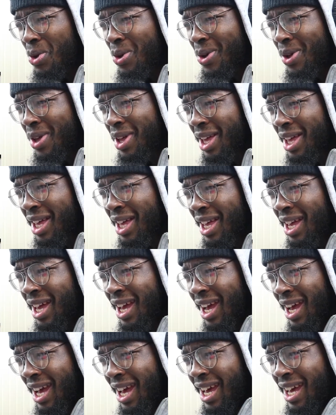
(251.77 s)
baby,
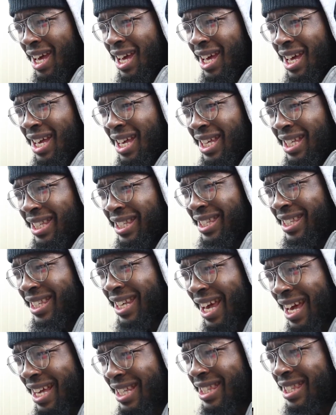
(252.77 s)
oh,
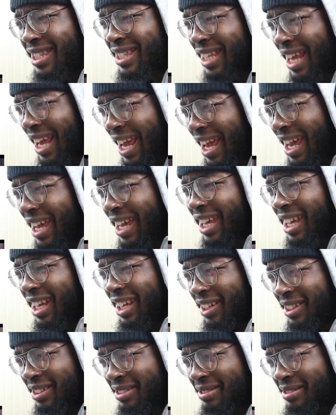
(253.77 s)
yes, sing.